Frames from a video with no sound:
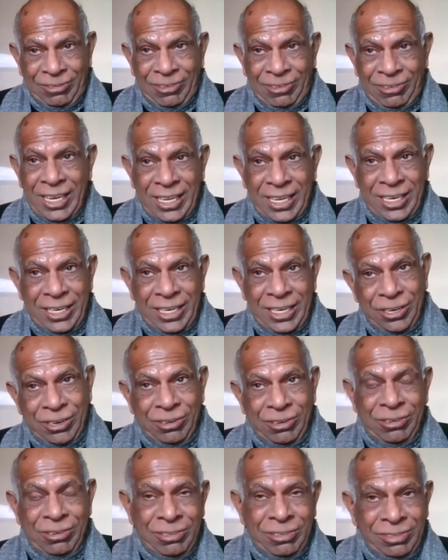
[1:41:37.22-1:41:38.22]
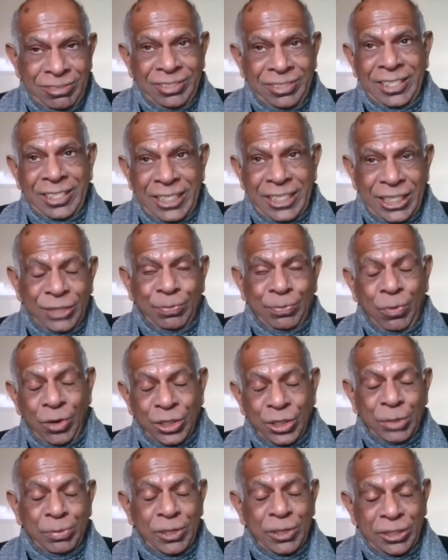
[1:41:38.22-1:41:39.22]
where, you know, it is
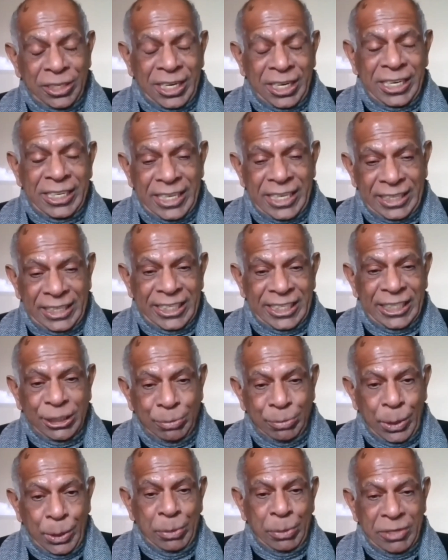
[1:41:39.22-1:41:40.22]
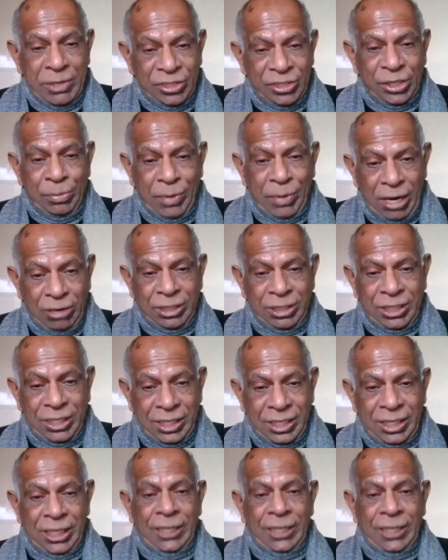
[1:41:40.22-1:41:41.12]
possible to conduct experiments about